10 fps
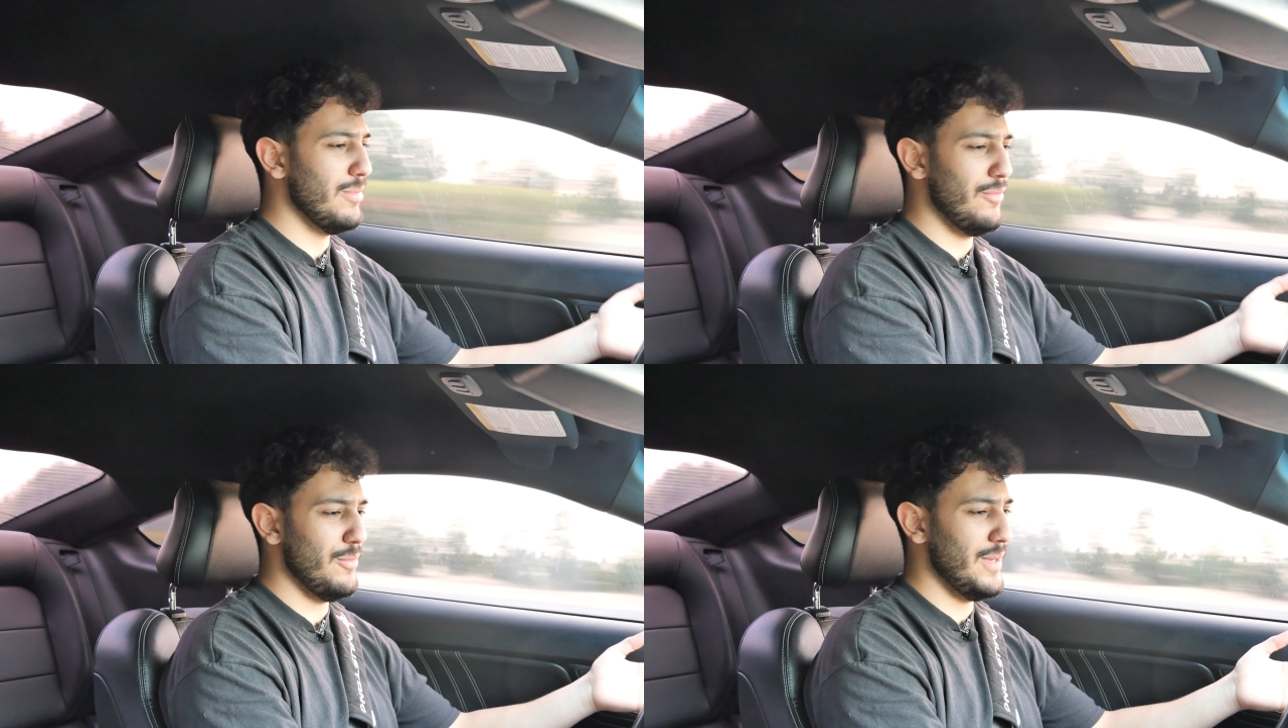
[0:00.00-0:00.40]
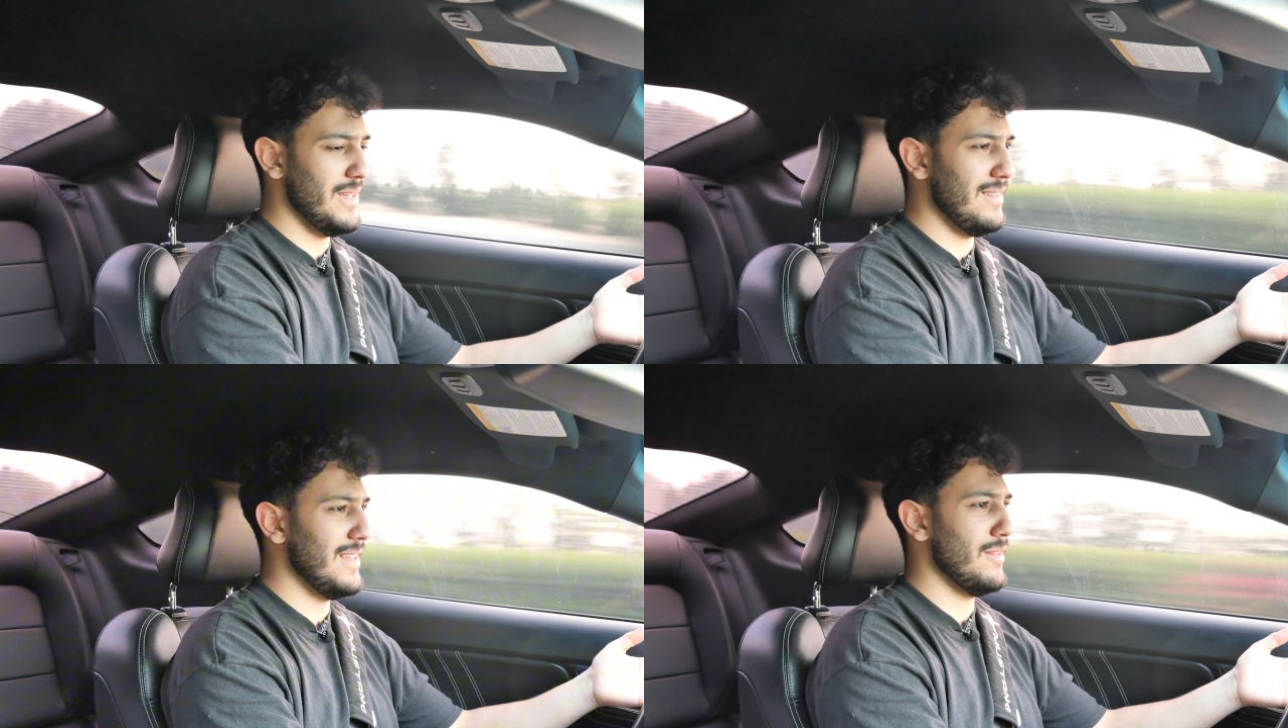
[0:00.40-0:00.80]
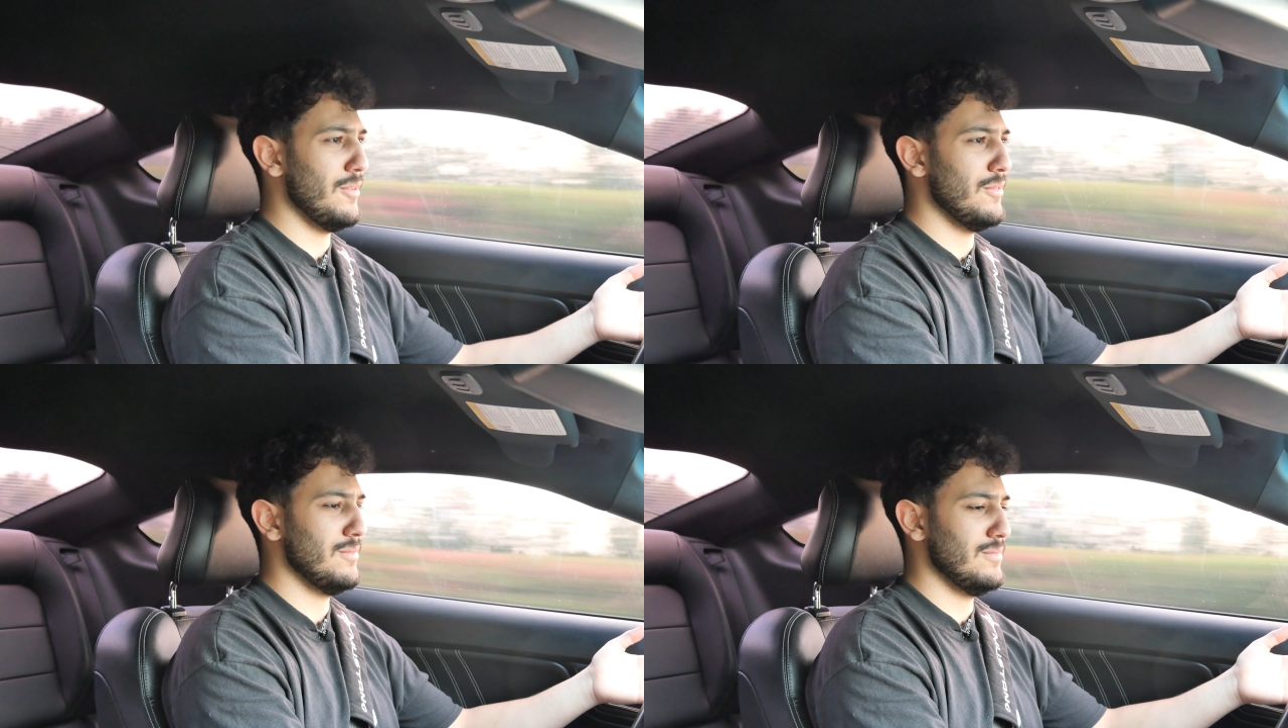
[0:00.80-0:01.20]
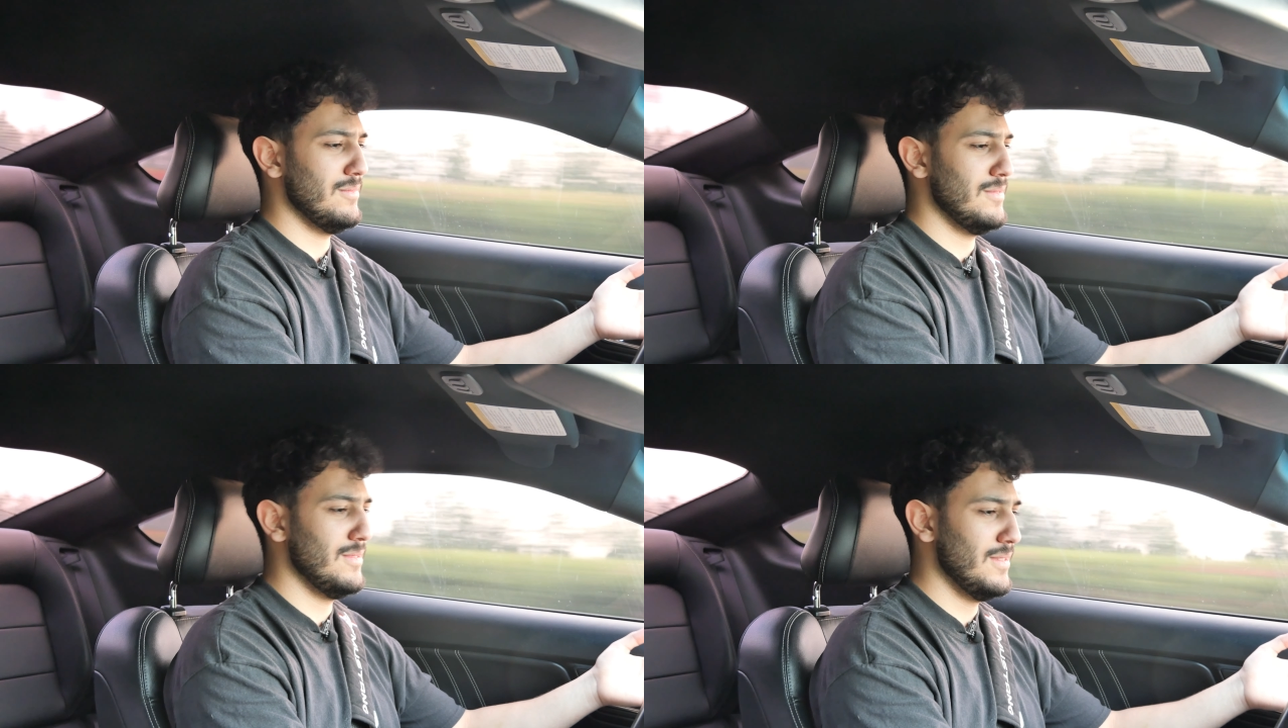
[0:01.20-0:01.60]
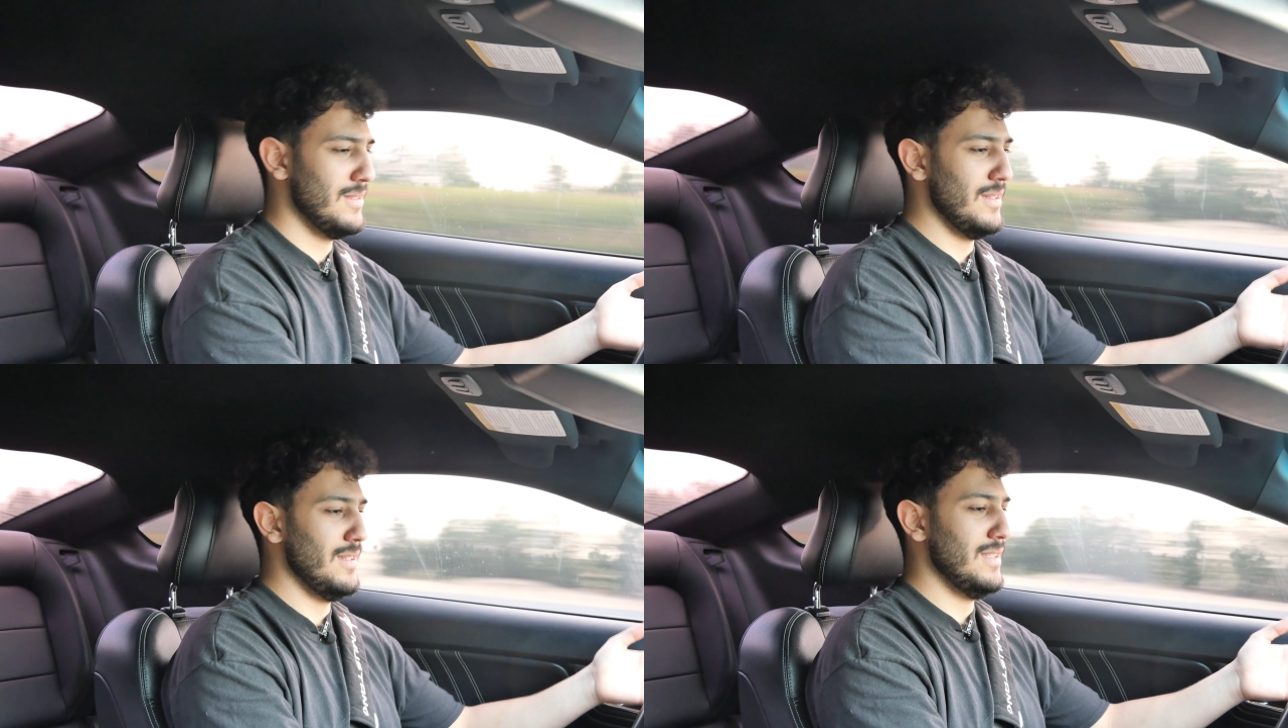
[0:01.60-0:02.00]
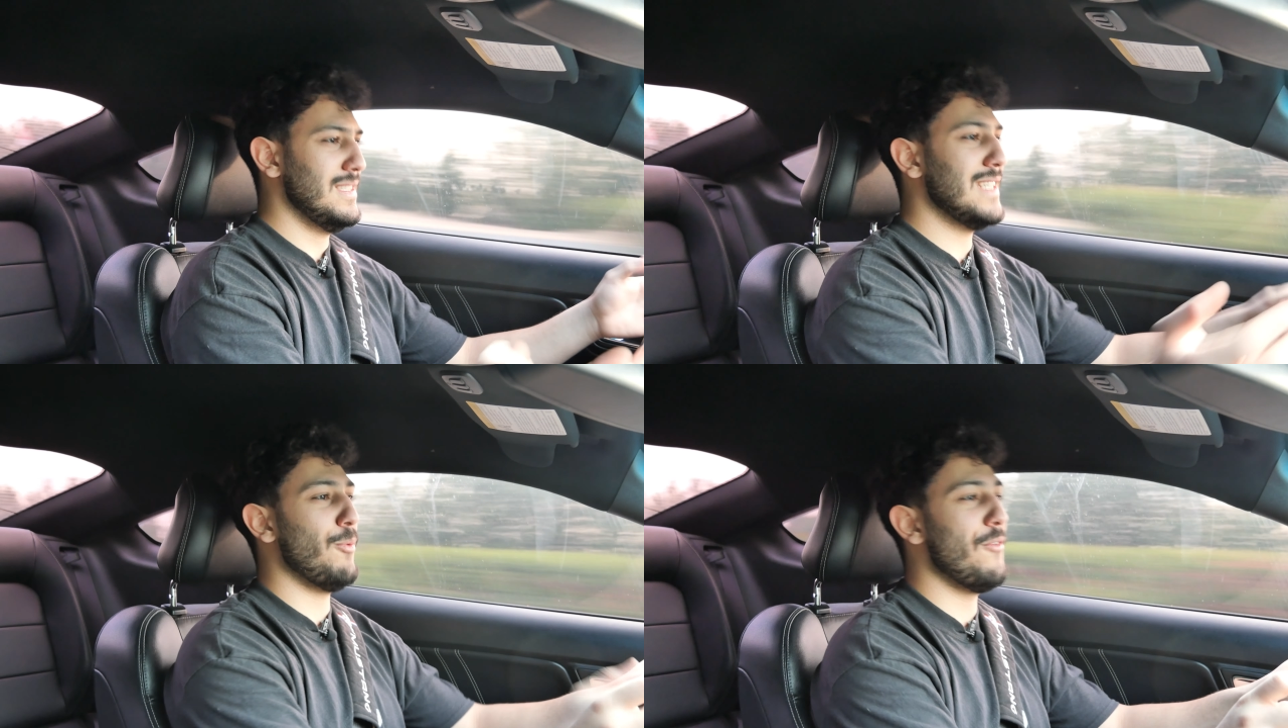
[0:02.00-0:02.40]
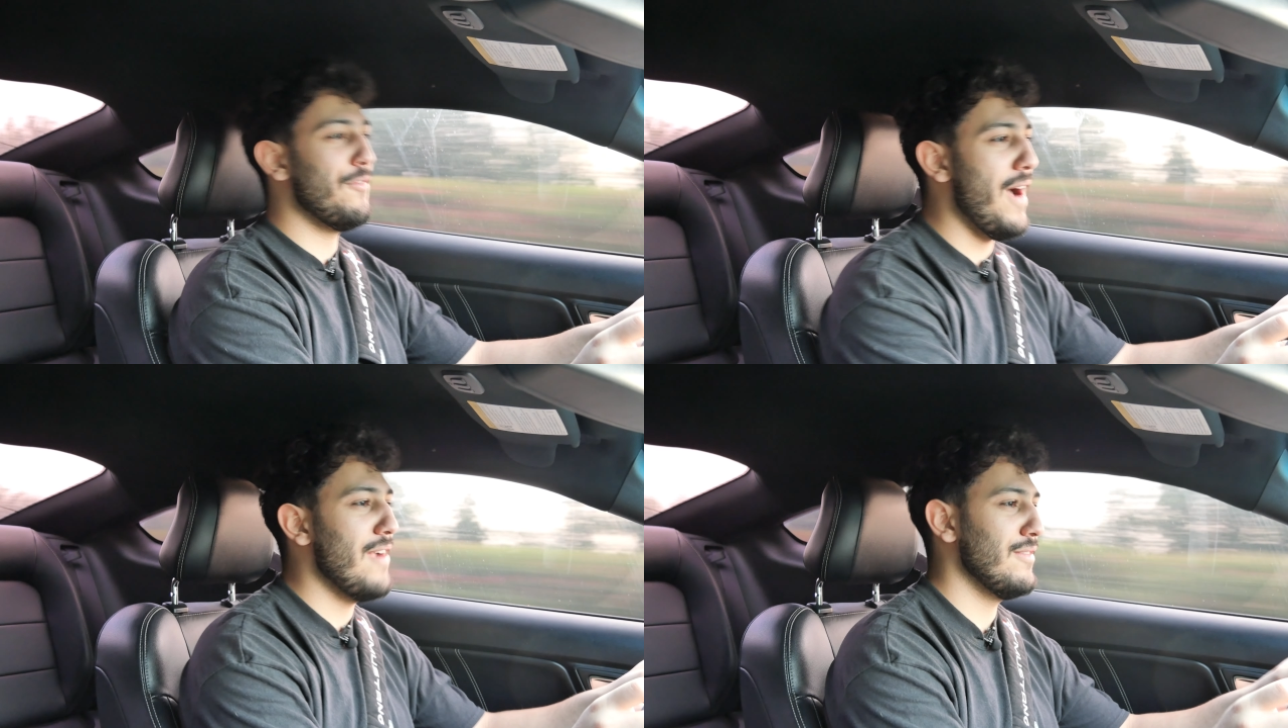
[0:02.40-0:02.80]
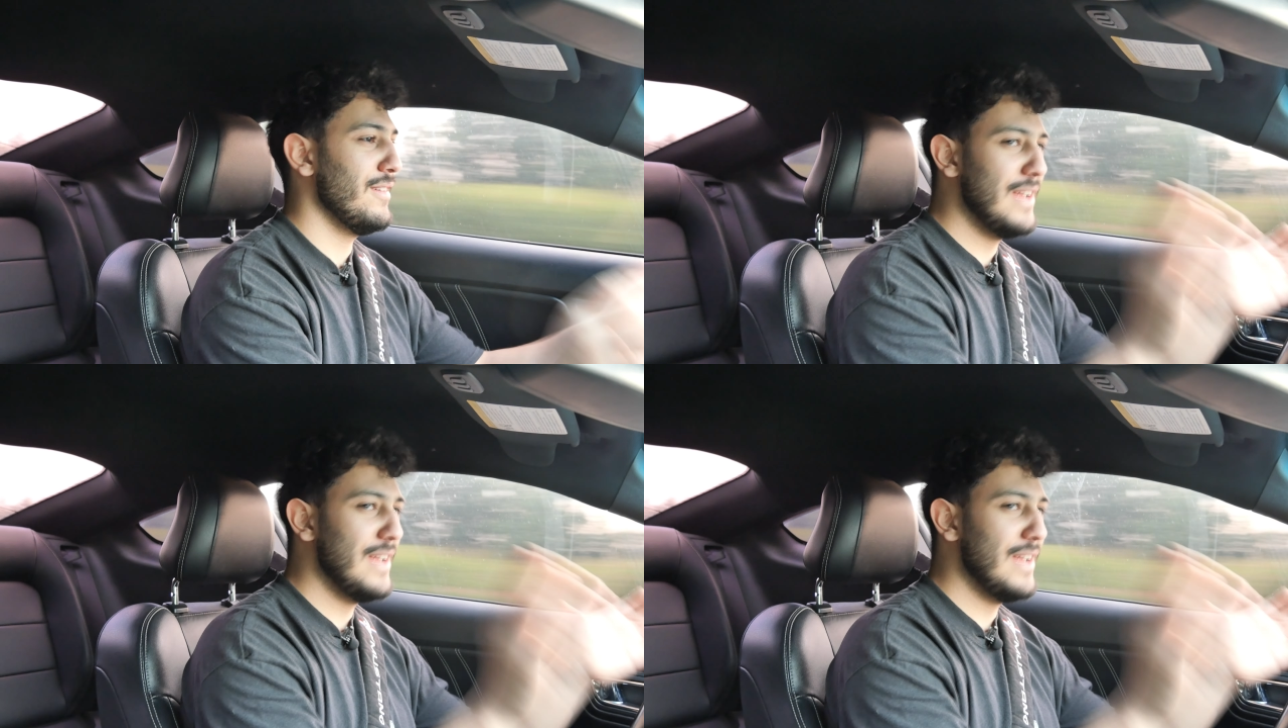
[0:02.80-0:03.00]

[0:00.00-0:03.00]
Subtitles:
before we hit the thing though? 6.5.